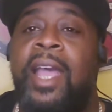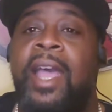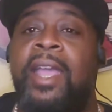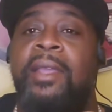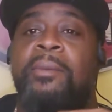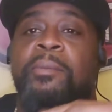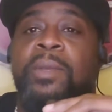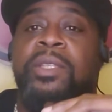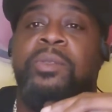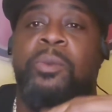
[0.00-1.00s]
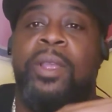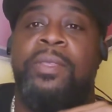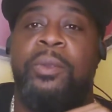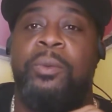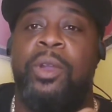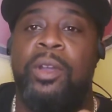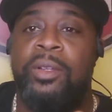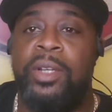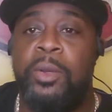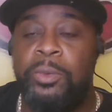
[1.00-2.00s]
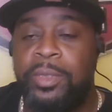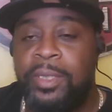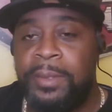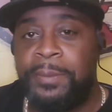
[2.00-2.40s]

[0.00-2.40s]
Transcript: I misread the wrong notes.